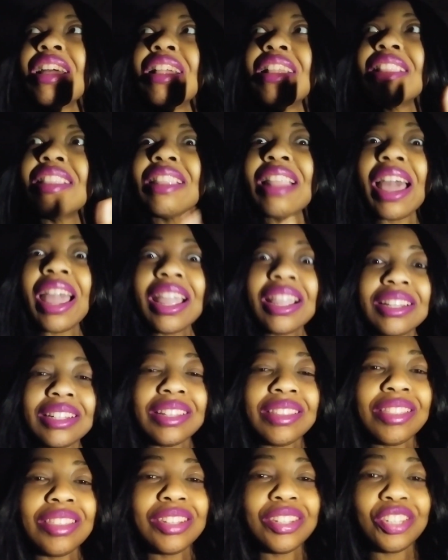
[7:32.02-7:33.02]
liked
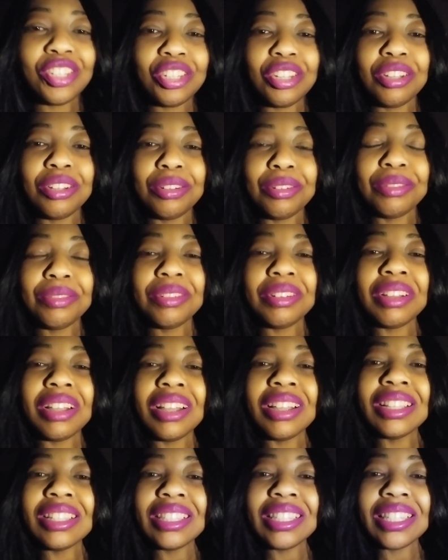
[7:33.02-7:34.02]
the show
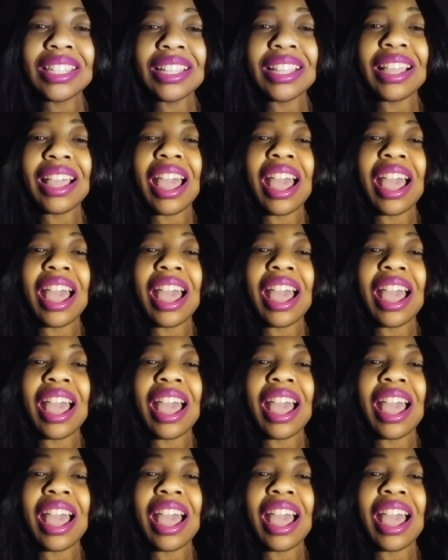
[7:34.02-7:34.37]
until